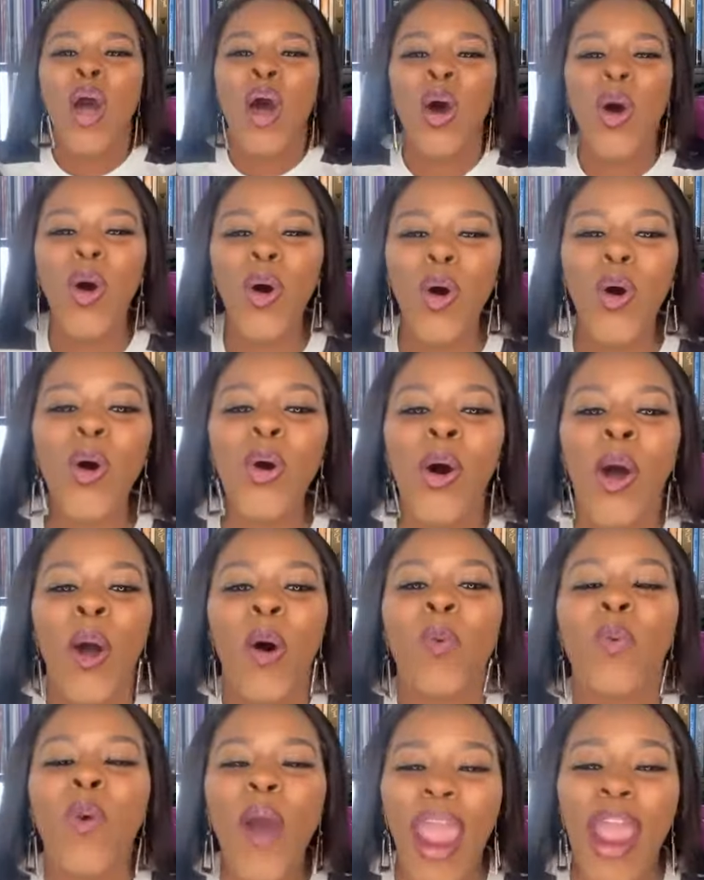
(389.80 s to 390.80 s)
who,
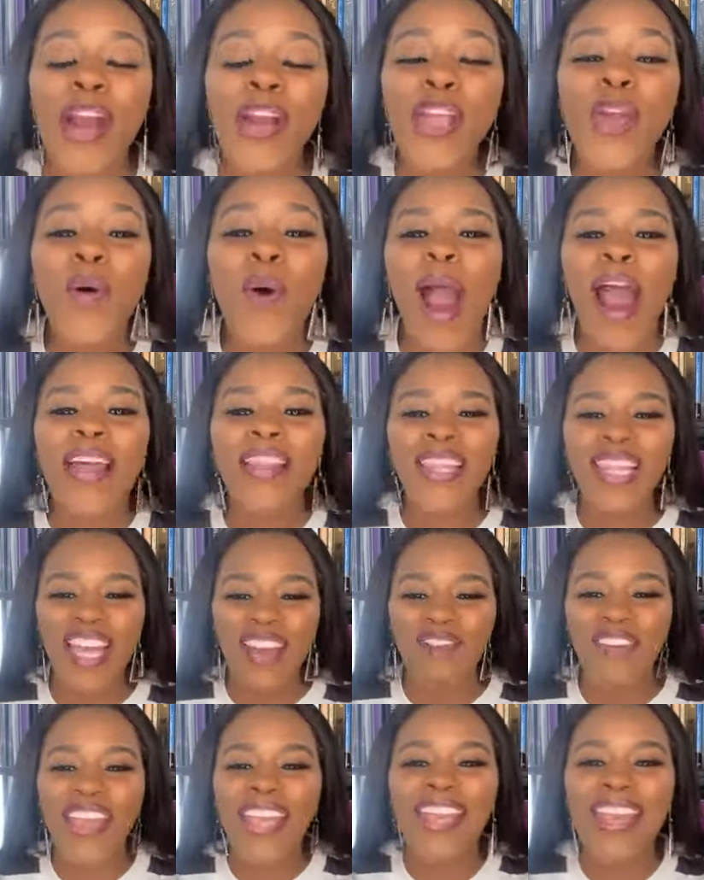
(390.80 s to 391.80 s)
where you are
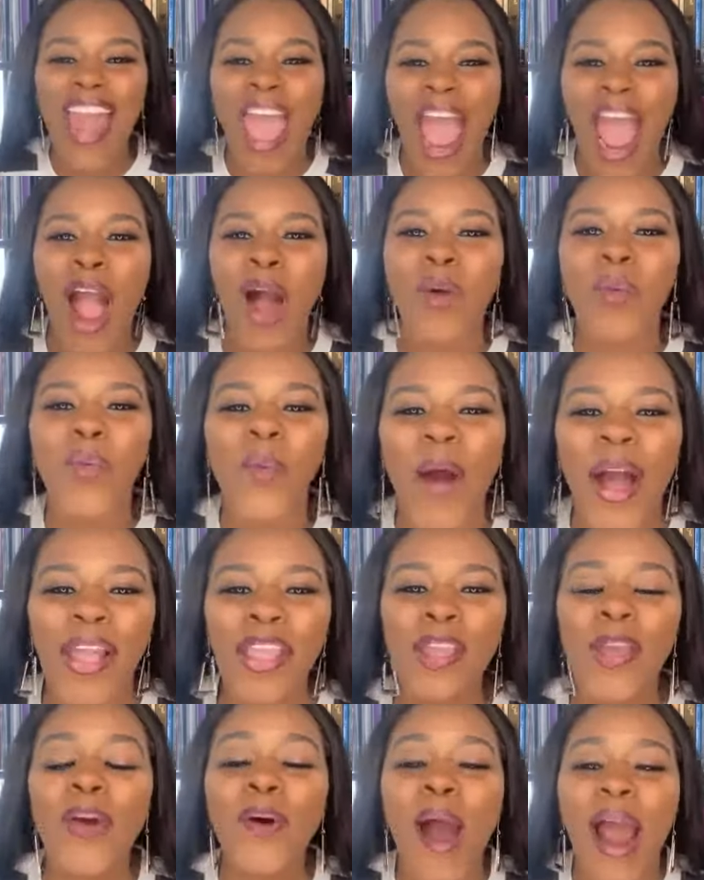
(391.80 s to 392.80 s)
living now,
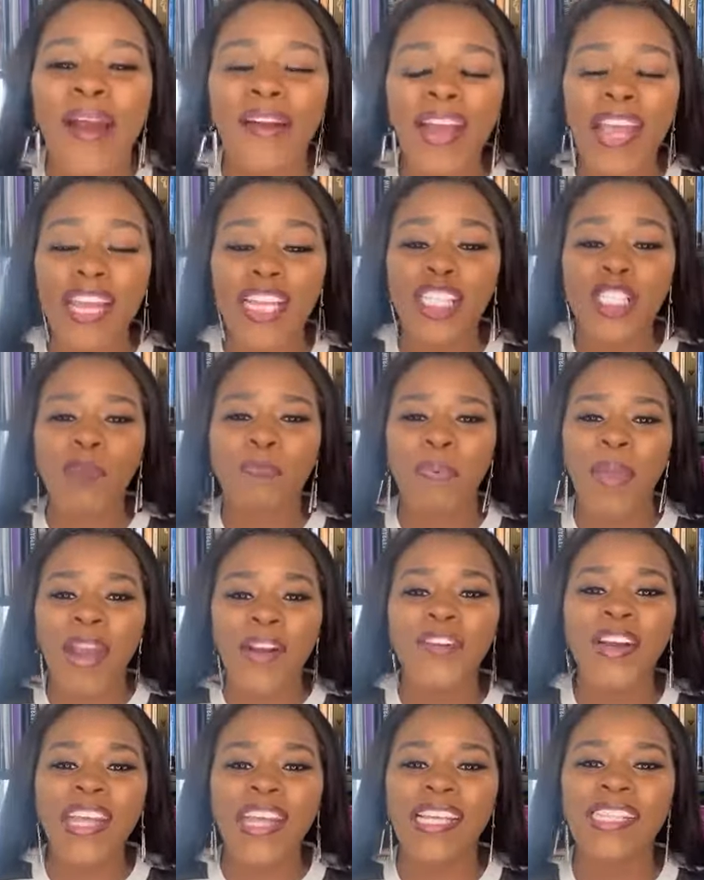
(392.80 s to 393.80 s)
what you are
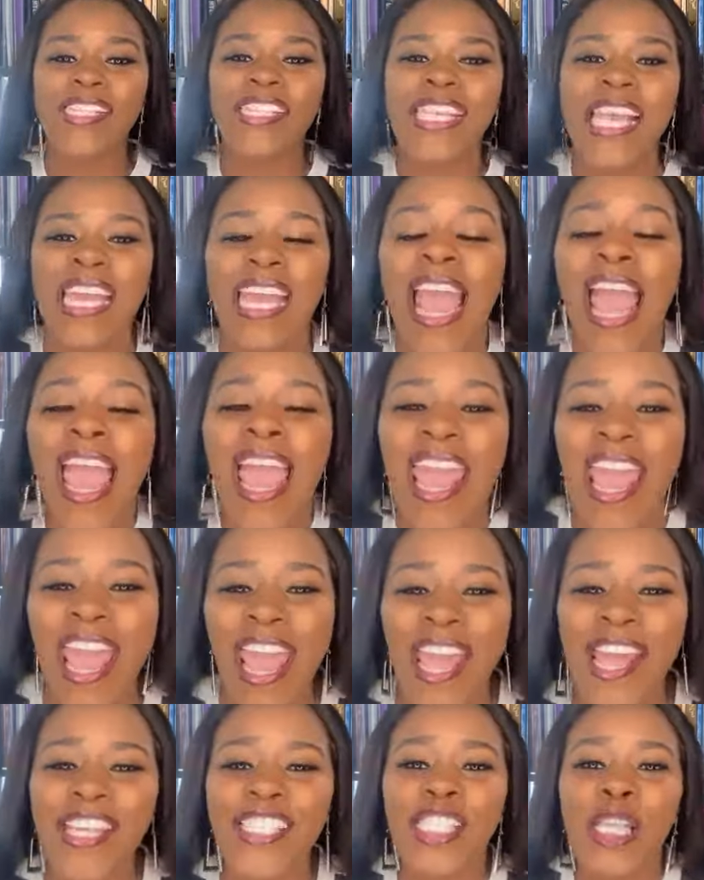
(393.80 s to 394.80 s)
experiencing
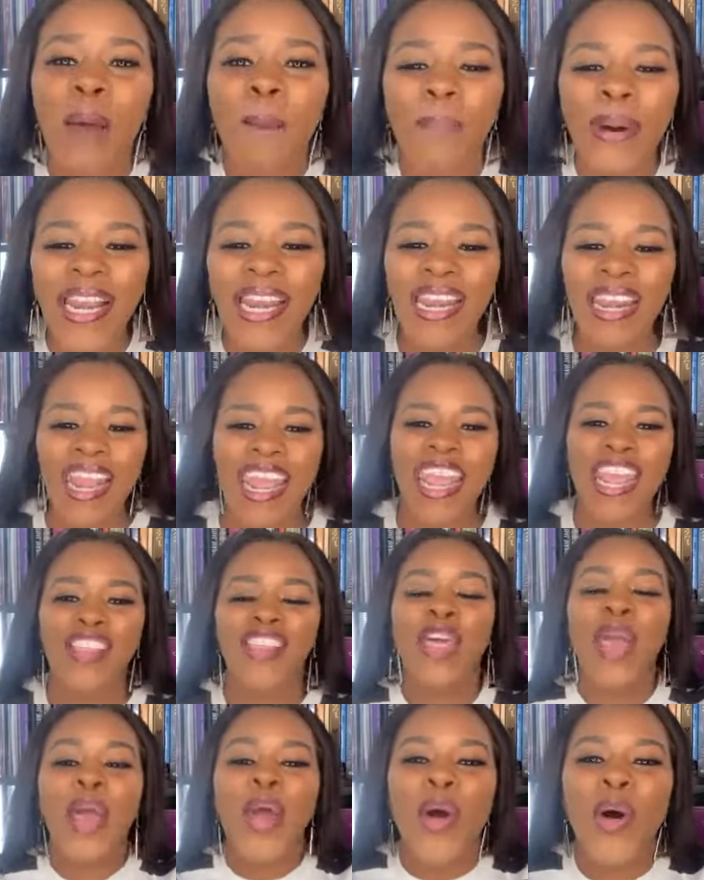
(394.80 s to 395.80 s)
is
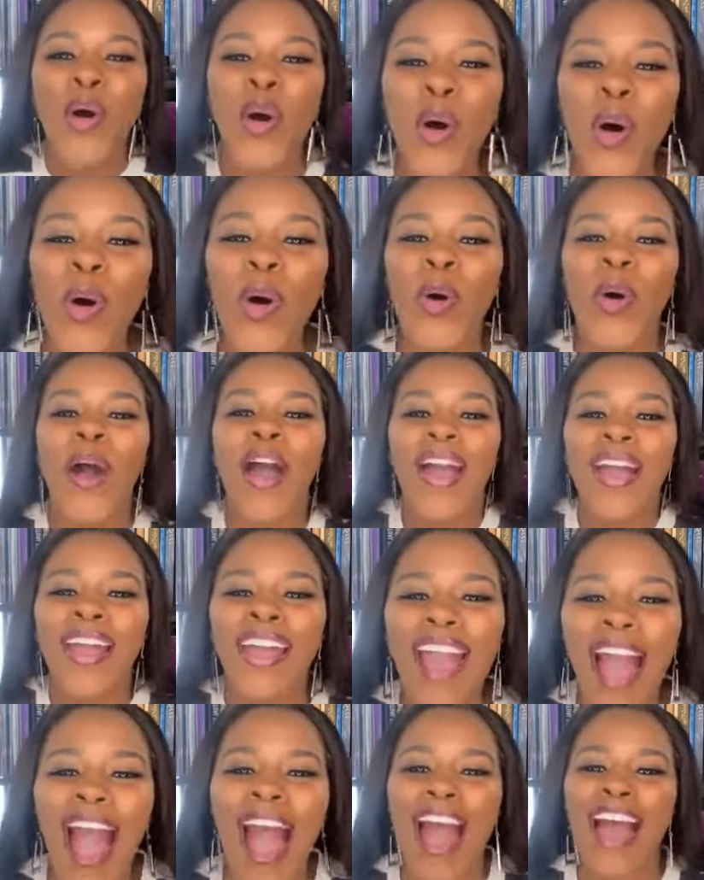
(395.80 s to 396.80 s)
beneath who
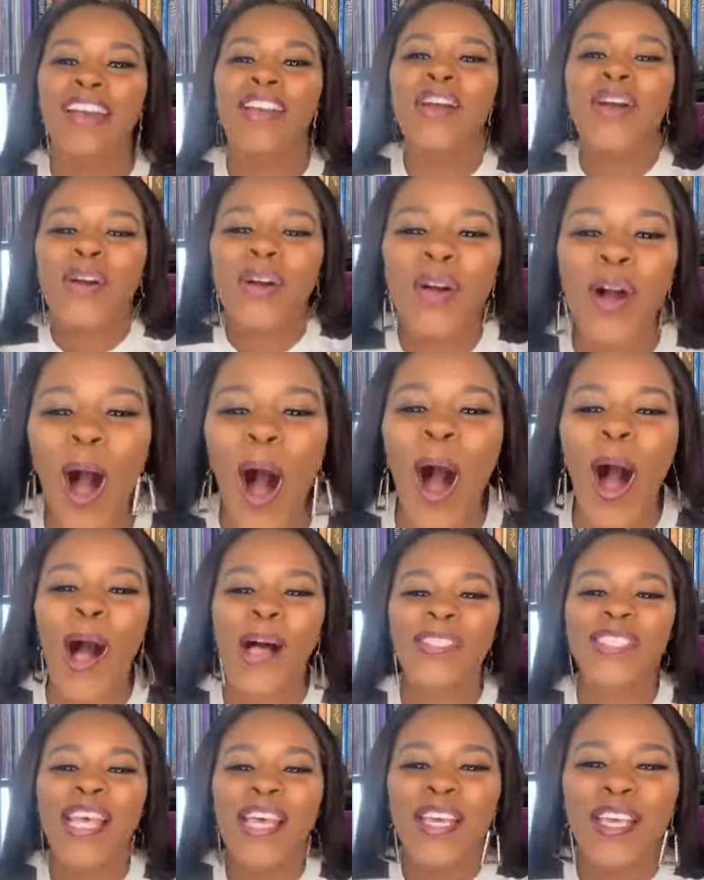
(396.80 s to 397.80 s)
God
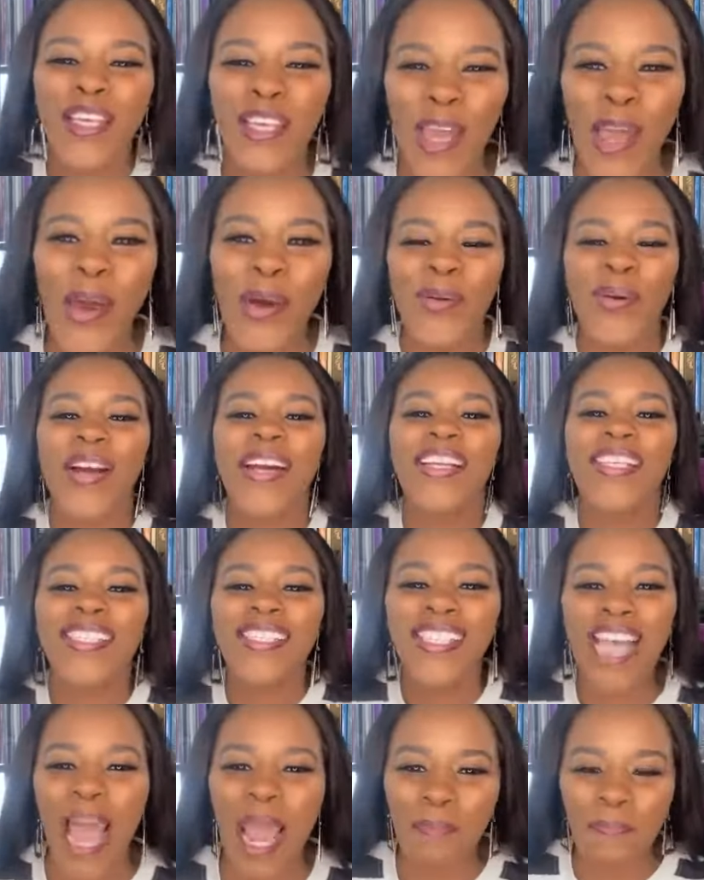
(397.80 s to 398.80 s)
calls you.
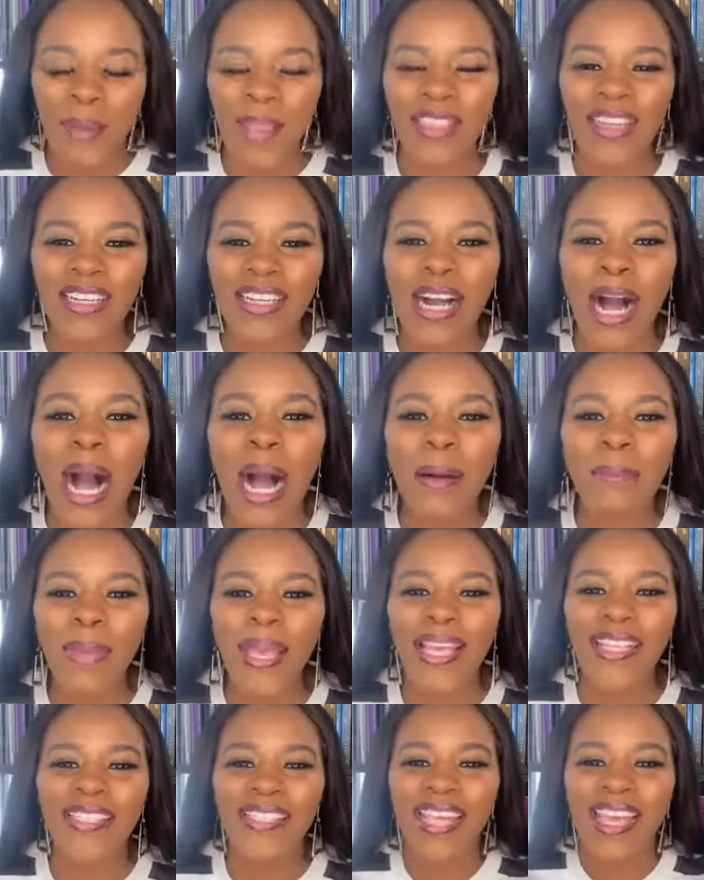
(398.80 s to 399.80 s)
Type in the
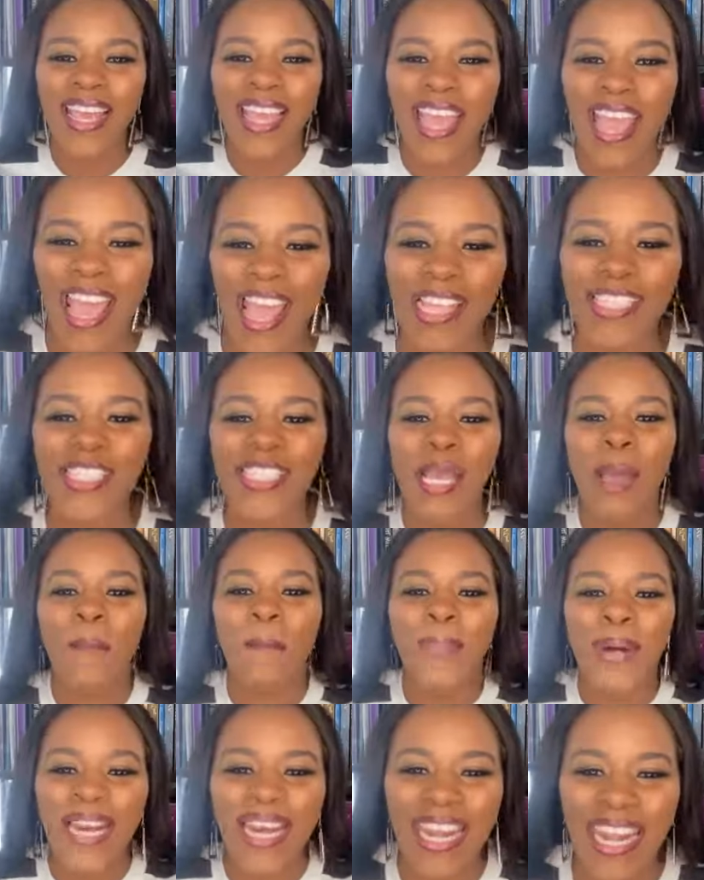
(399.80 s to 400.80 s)
comments, it's
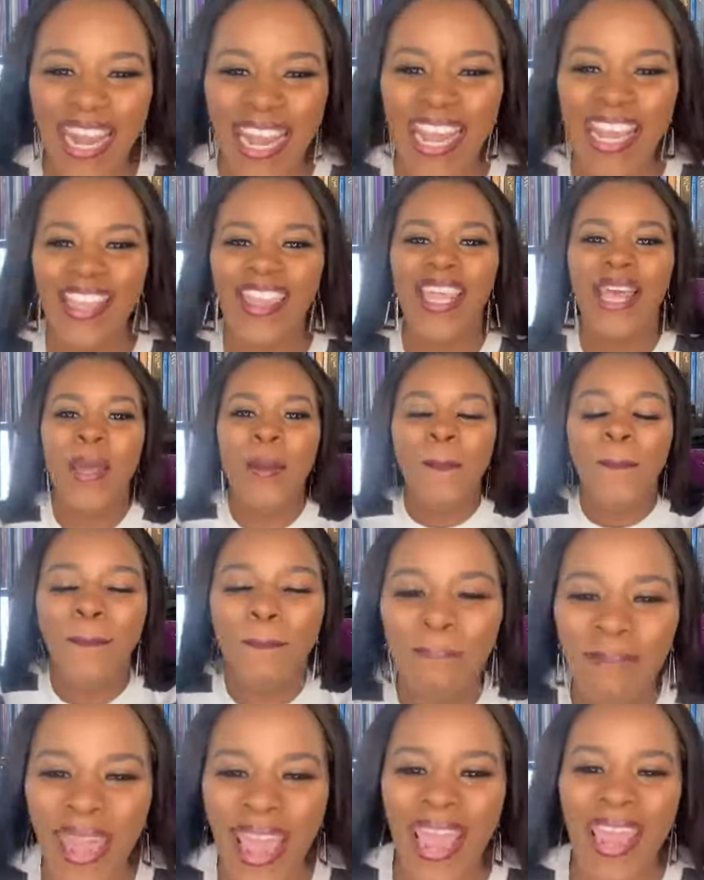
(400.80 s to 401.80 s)
beneath
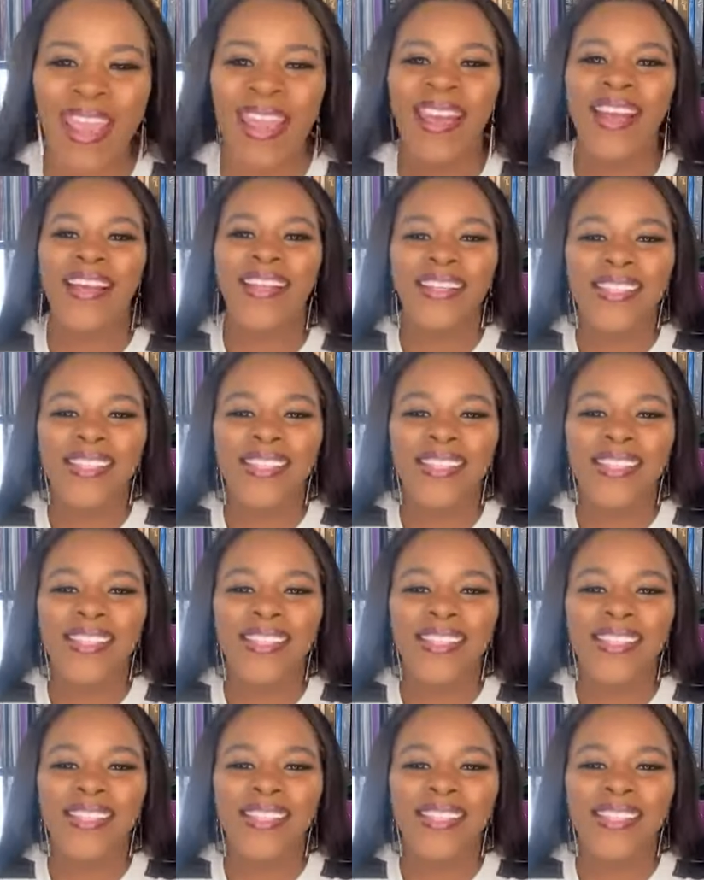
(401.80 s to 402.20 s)
me.